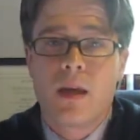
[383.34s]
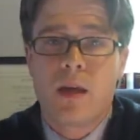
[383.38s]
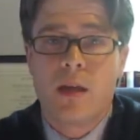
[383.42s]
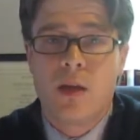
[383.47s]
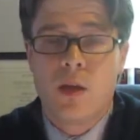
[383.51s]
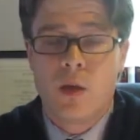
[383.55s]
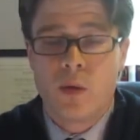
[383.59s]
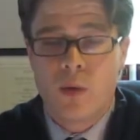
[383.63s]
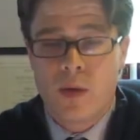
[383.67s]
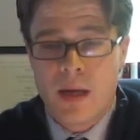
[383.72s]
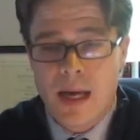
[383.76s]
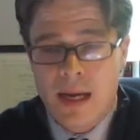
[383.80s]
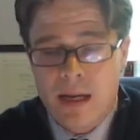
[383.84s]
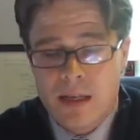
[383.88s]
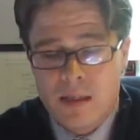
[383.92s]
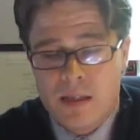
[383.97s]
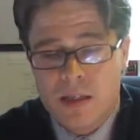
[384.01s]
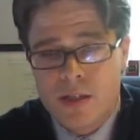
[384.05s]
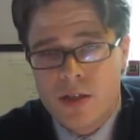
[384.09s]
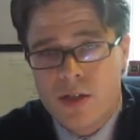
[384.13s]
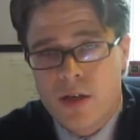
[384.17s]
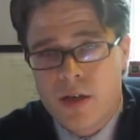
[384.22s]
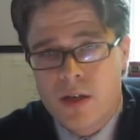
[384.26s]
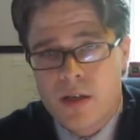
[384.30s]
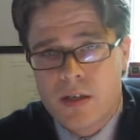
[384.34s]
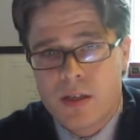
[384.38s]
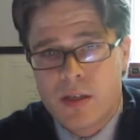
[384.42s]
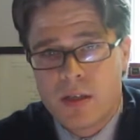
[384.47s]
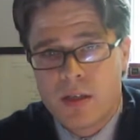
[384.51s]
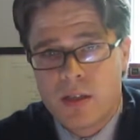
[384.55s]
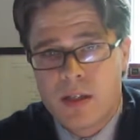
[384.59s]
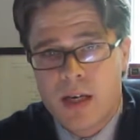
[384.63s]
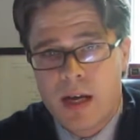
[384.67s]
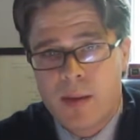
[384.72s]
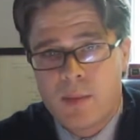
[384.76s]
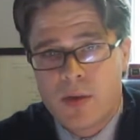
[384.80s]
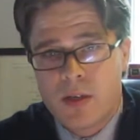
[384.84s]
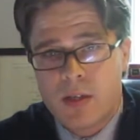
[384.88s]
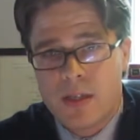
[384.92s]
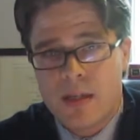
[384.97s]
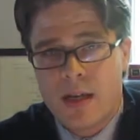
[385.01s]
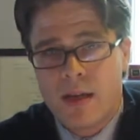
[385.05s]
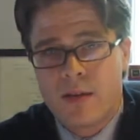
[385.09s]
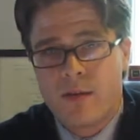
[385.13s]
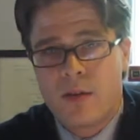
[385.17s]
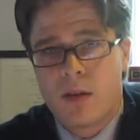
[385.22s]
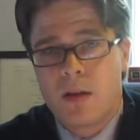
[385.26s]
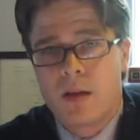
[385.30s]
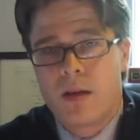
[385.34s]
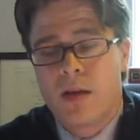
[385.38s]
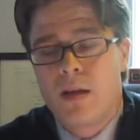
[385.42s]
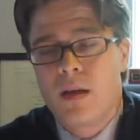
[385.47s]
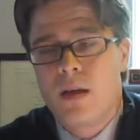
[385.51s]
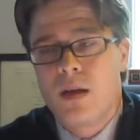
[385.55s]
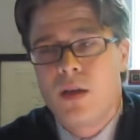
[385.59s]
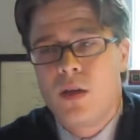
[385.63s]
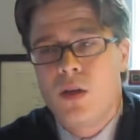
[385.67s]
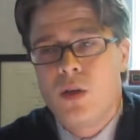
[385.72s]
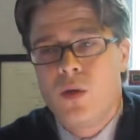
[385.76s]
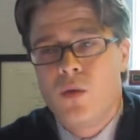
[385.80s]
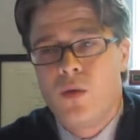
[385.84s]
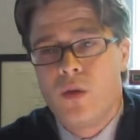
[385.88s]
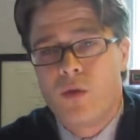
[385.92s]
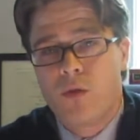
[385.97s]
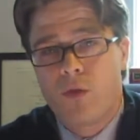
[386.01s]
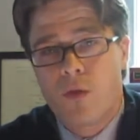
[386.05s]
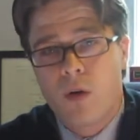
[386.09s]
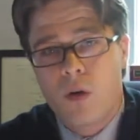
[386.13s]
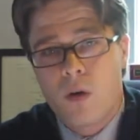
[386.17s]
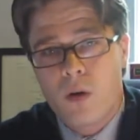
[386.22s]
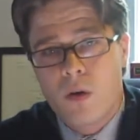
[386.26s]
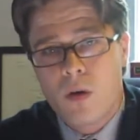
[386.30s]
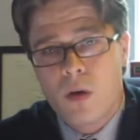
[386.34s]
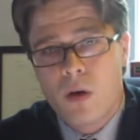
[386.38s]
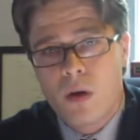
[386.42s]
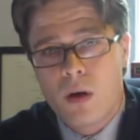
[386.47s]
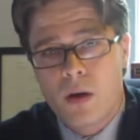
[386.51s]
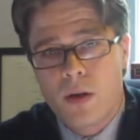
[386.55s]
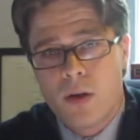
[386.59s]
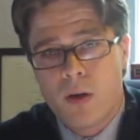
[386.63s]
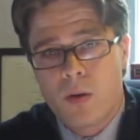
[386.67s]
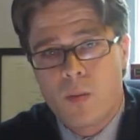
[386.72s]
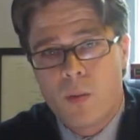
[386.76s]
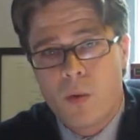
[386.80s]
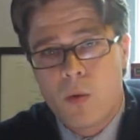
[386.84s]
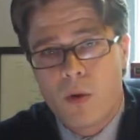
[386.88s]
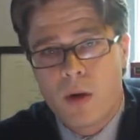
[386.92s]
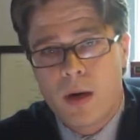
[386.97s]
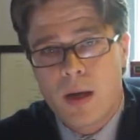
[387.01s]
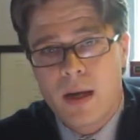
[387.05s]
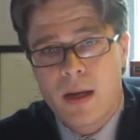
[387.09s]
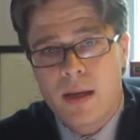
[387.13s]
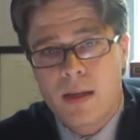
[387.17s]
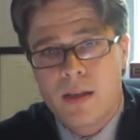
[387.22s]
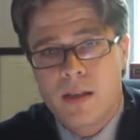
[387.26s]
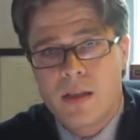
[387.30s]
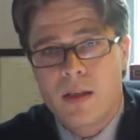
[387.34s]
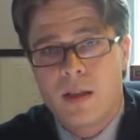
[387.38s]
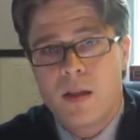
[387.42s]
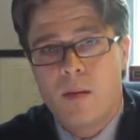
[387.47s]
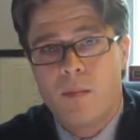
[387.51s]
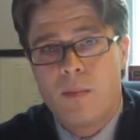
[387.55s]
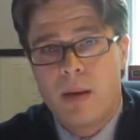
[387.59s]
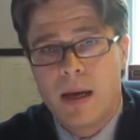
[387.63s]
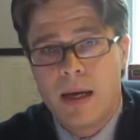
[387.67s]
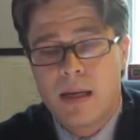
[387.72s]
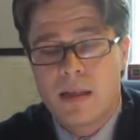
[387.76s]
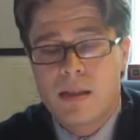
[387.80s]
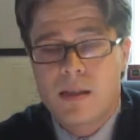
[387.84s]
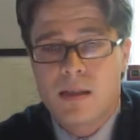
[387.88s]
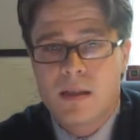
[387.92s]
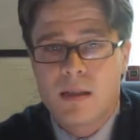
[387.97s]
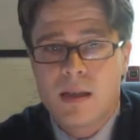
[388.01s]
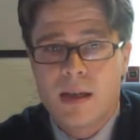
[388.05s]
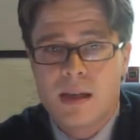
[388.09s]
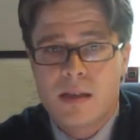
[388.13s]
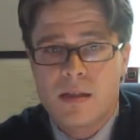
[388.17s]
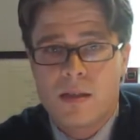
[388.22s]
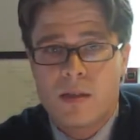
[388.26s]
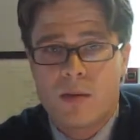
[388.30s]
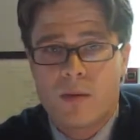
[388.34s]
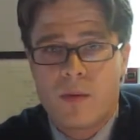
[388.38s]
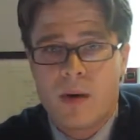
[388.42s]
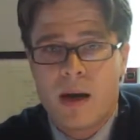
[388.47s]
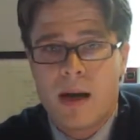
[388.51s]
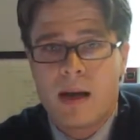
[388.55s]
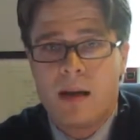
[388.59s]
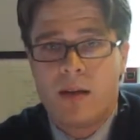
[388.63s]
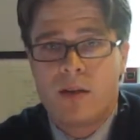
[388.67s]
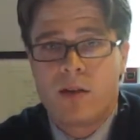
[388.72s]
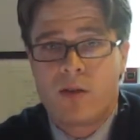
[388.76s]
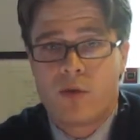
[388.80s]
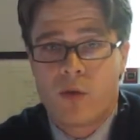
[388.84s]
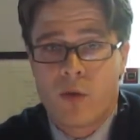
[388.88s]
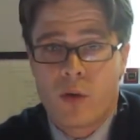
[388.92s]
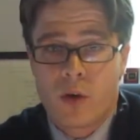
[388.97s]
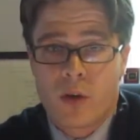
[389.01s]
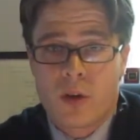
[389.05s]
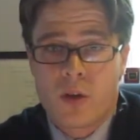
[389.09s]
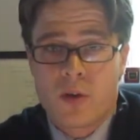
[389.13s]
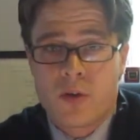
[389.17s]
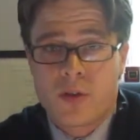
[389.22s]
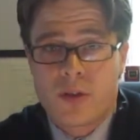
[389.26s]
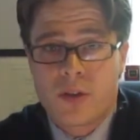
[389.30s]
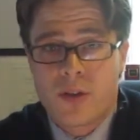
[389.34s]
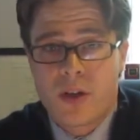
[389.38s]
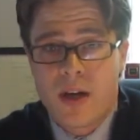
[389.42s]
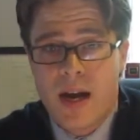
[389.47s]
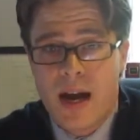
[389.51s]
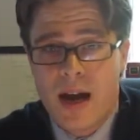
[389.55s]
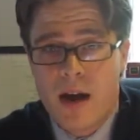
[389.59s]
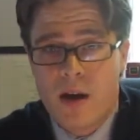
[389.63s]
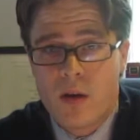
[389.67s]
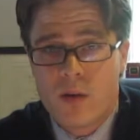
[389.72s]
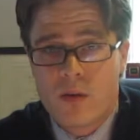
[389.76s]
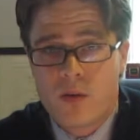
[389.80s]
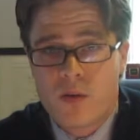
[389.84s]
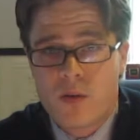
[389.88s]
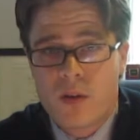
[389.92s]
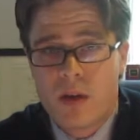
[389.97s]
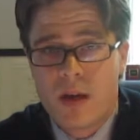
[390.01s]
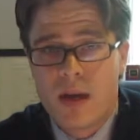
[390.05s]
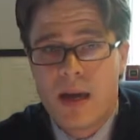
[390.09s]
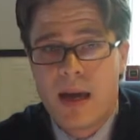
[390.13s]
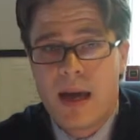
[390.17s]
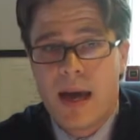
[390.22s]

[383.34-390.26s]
get a discharge in Chapter 7, you default on your mortgage, the bank still has the right to foreclose on your house.